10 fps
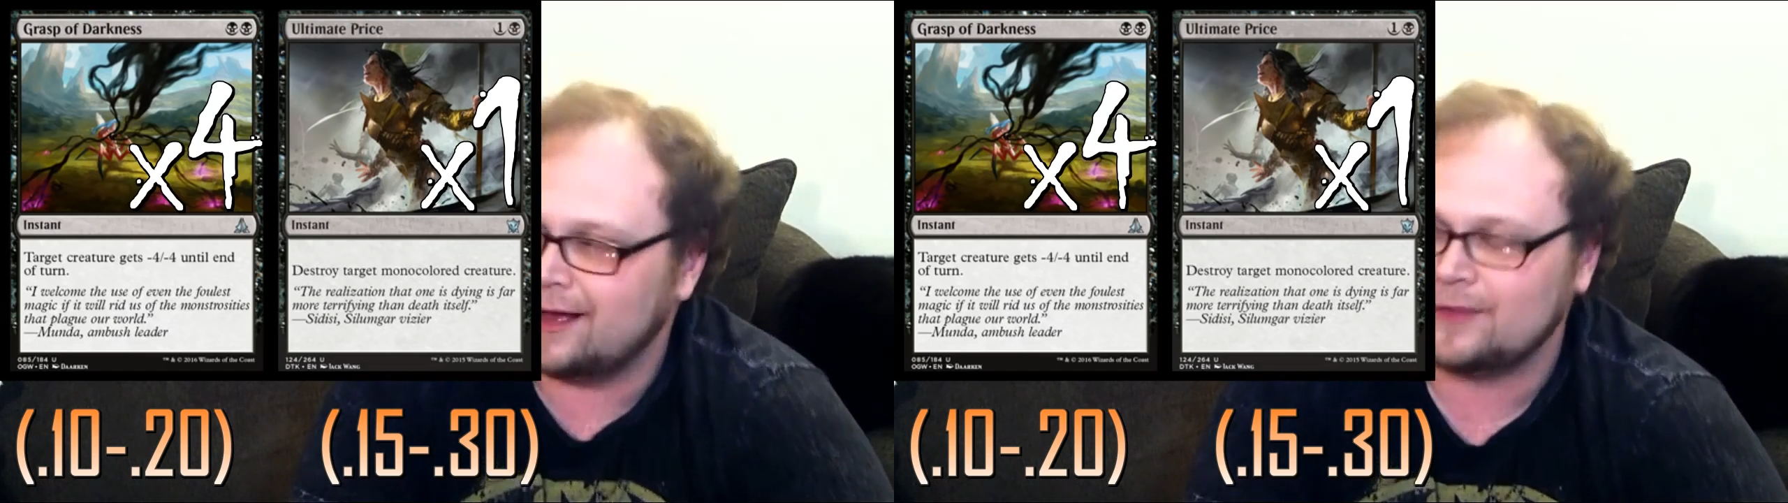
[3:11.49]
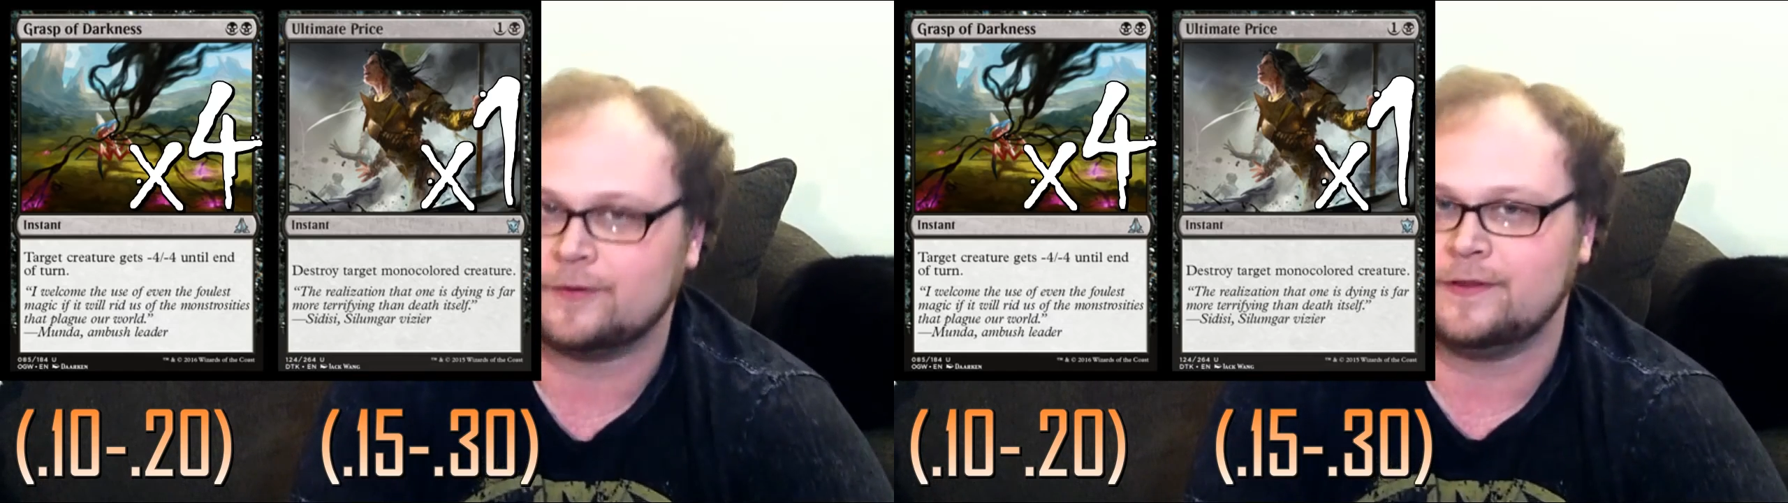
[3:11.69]

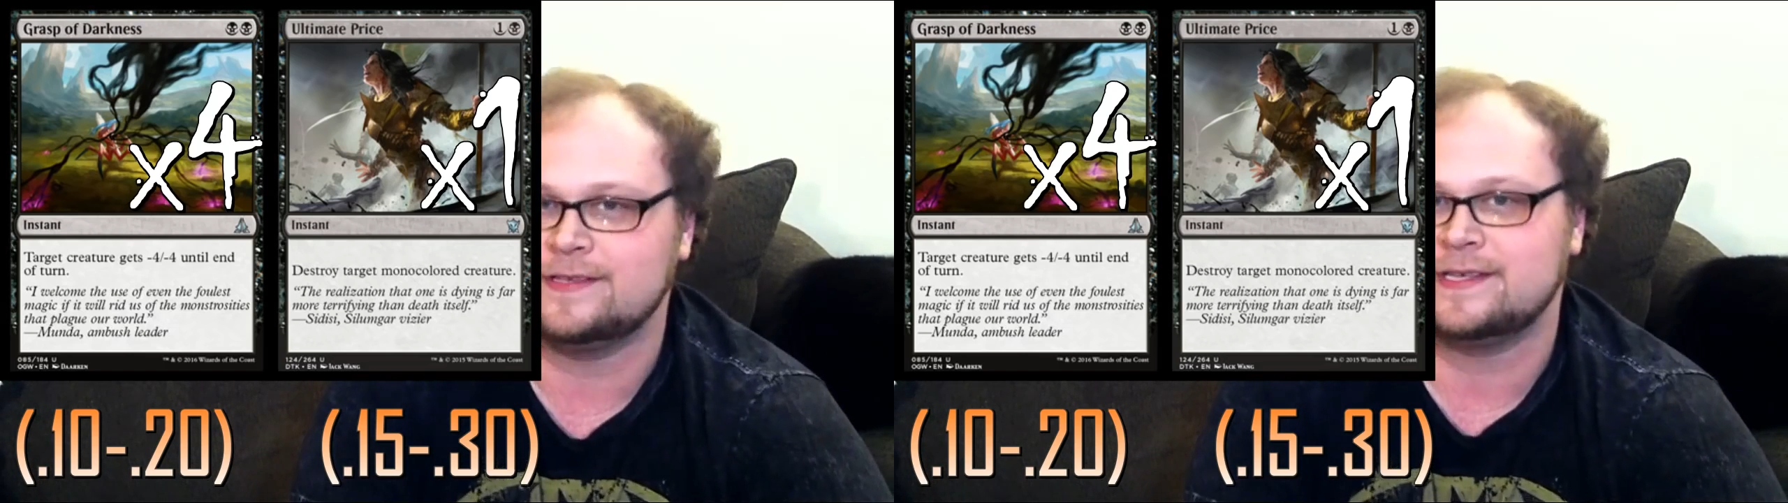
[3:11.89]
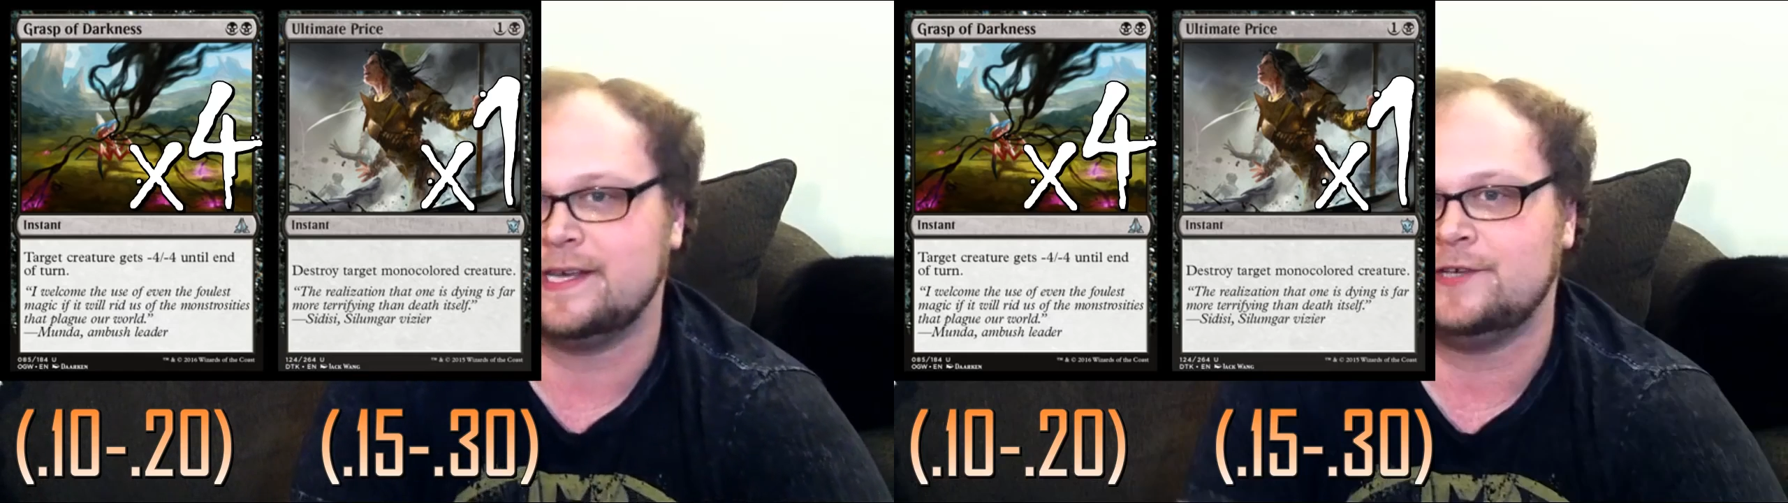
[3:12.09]
other
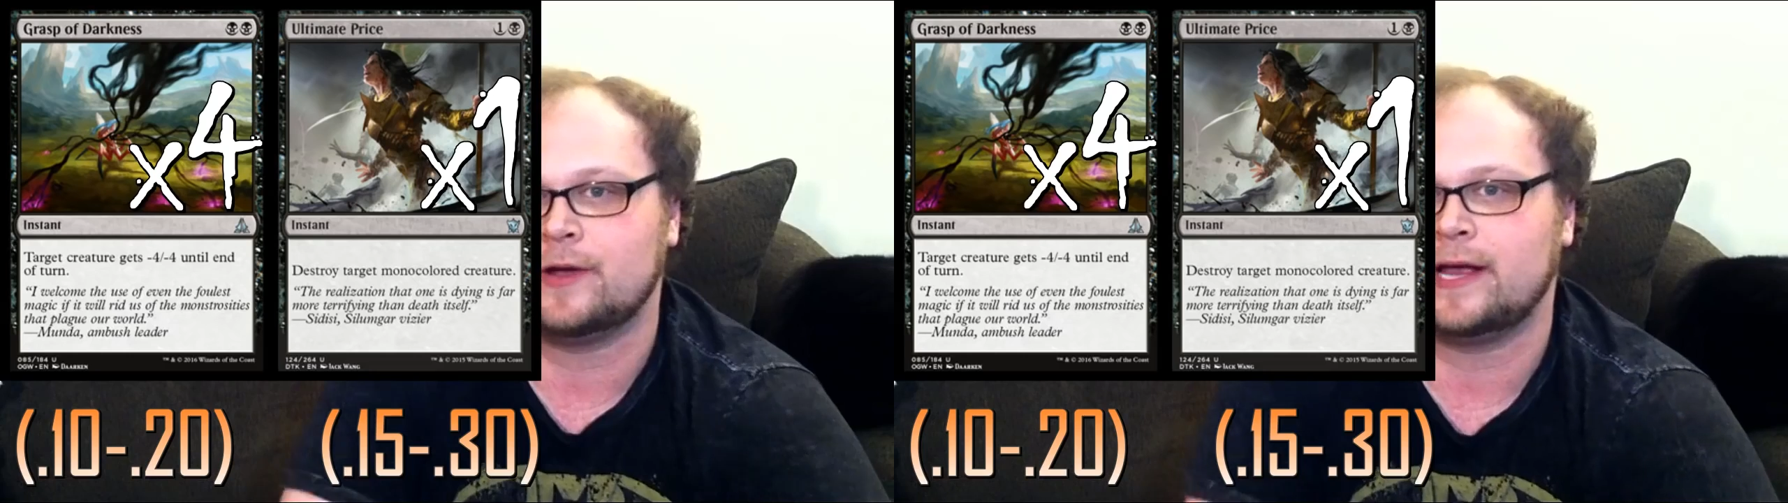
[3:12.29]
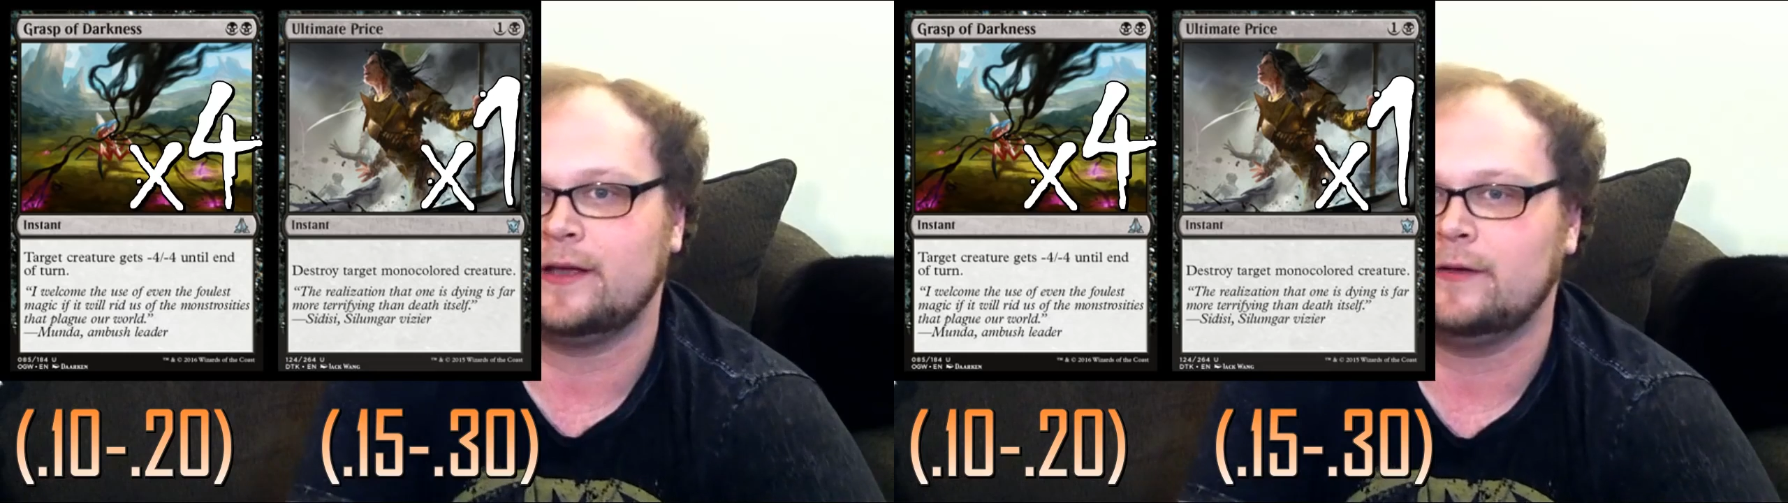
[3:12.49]
than Siege
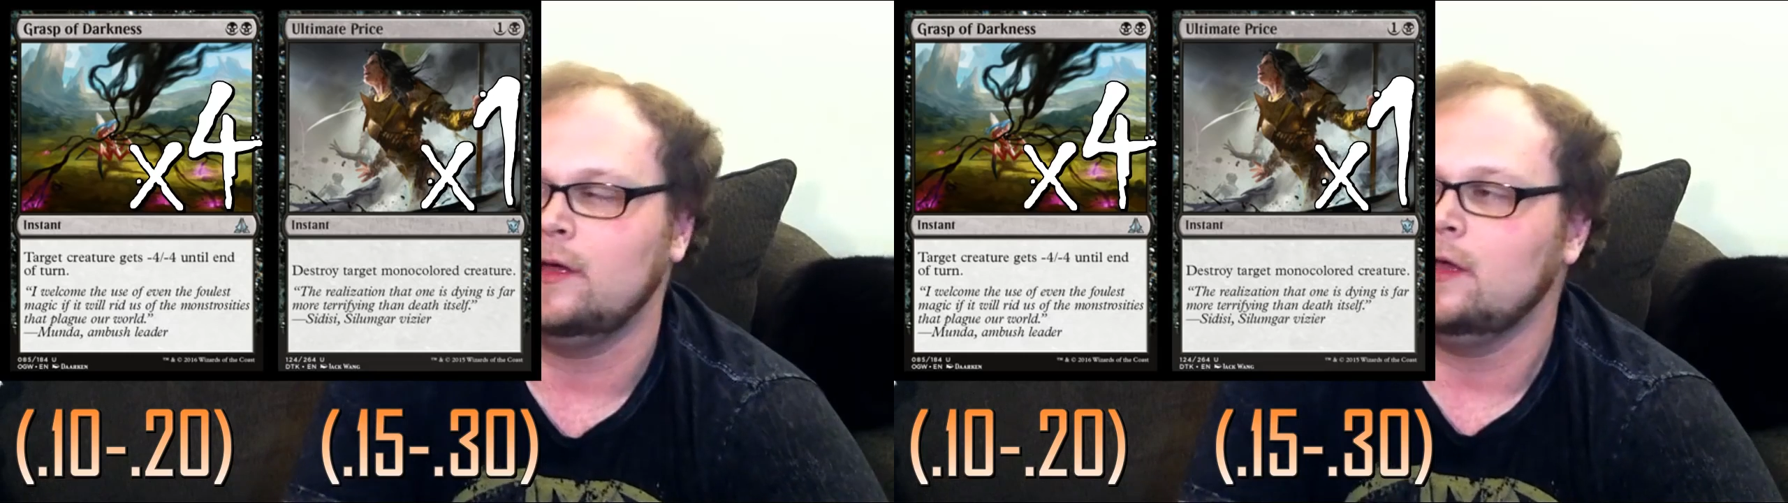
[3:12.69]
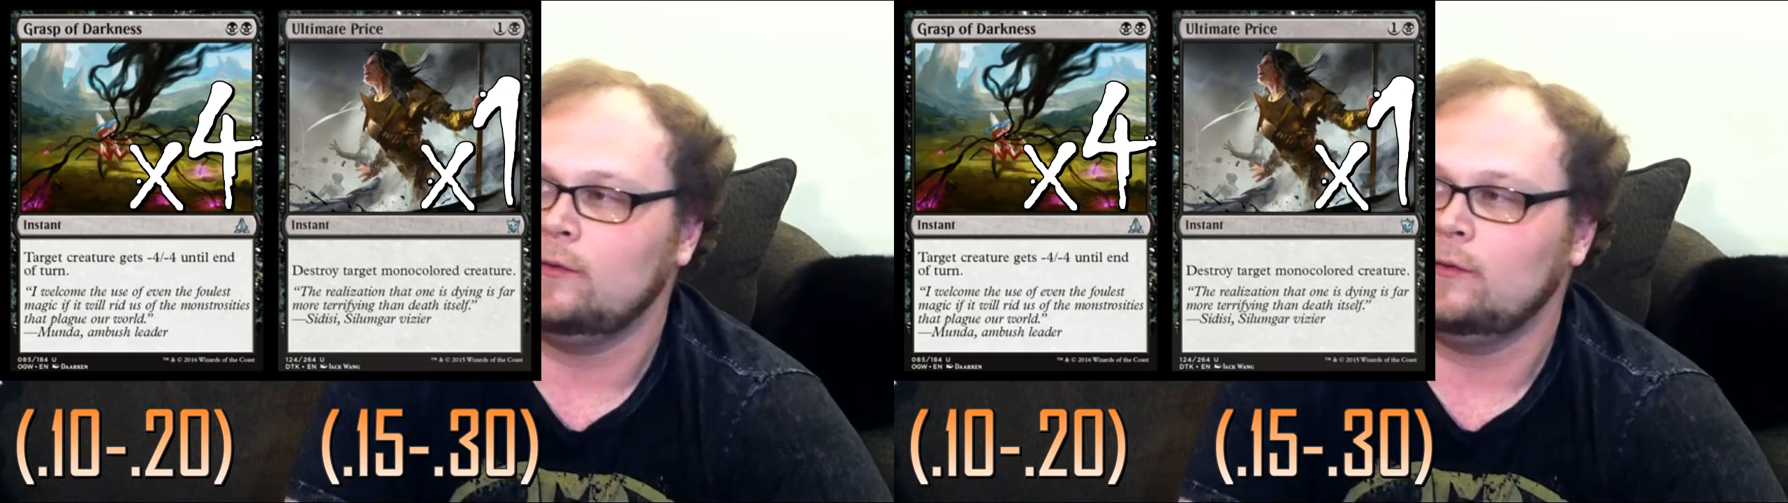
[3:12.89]
Rhino,